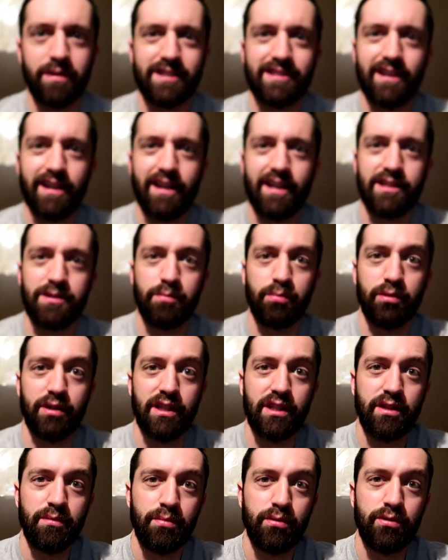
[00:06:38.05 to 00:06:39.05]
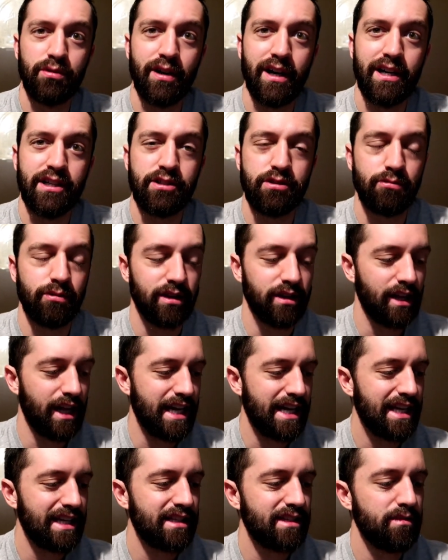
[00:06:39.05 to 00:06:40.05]
It's not as breathable as you would
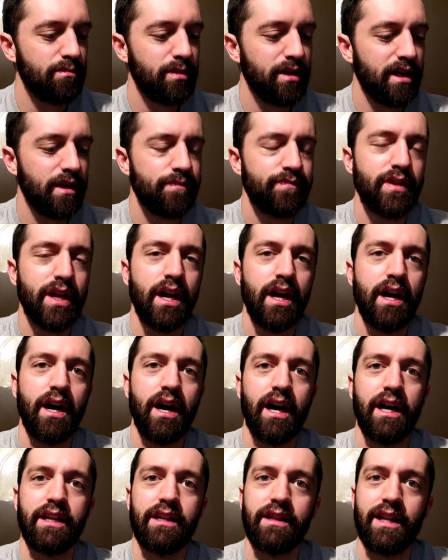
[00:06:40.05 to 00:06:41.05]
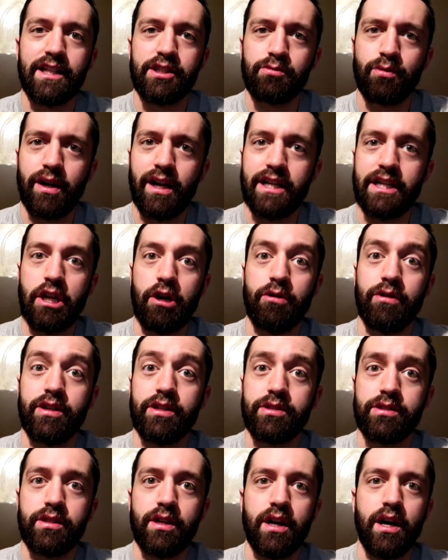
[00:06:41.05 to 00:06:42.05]
like it to be. That's what I
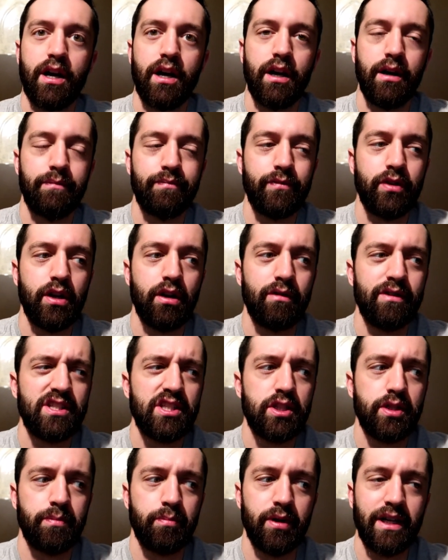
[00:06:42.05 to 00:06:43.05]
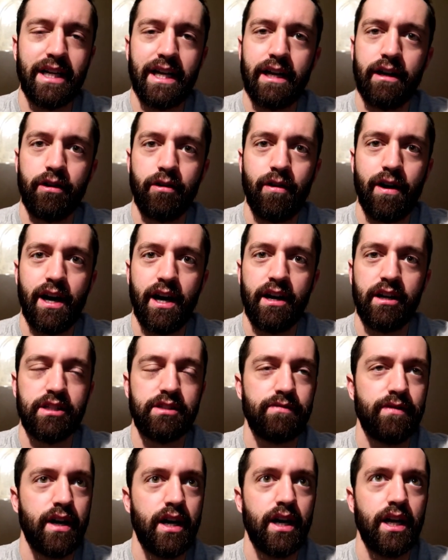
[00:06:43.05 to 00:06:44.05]
noticed. You know, it's spring here in Ohio.
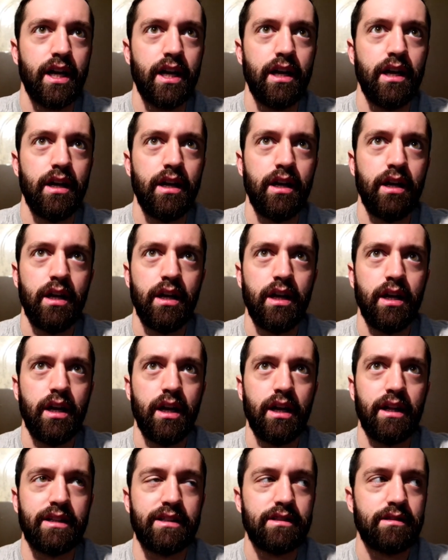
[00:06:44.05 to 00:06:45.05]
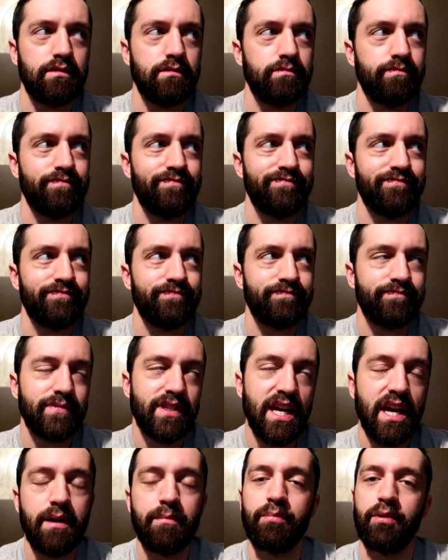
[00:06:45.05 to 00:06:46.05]
It's very, it's
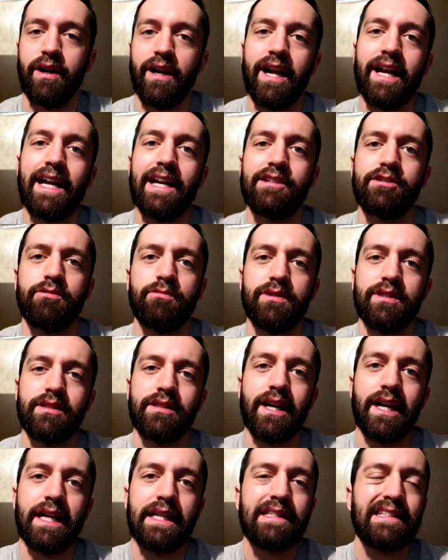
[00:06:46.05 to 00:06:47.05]
temperate, I guess you would say.